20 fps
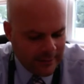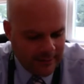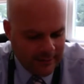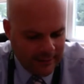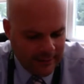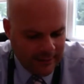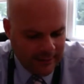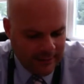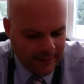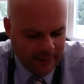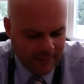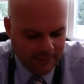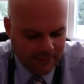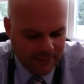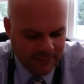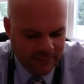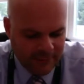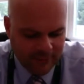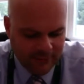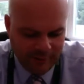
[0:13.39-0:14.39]

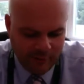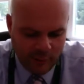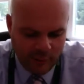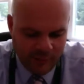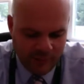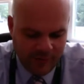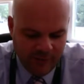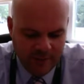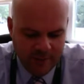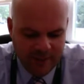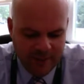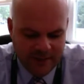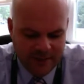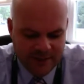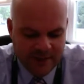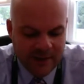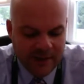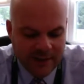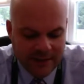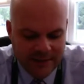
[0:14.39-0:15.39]
Definitely one of our best
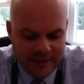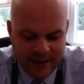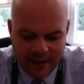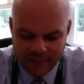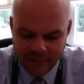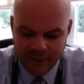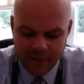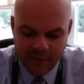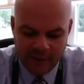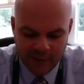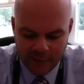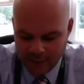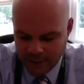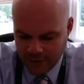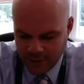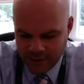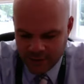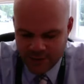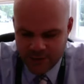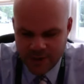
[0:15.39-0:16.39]
starts ever,
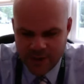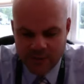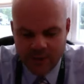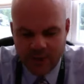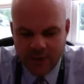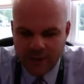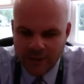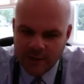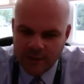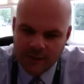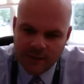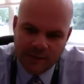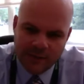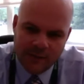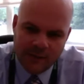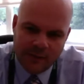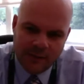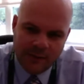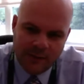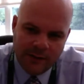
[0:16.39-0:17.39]
considering
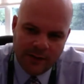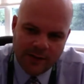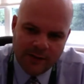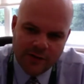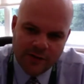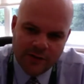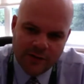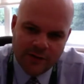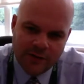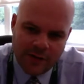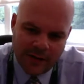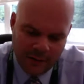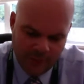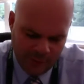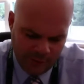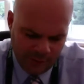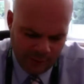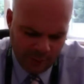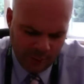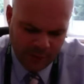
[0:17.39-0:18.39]
the nature of how
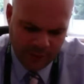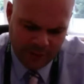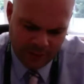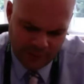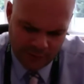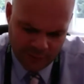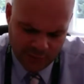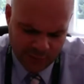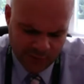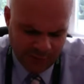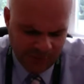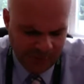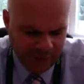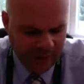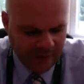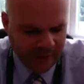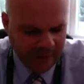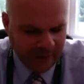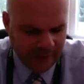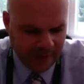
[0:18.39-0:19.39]
we're opening schools here
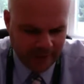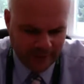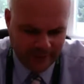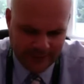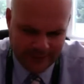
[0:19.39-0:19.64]
right now.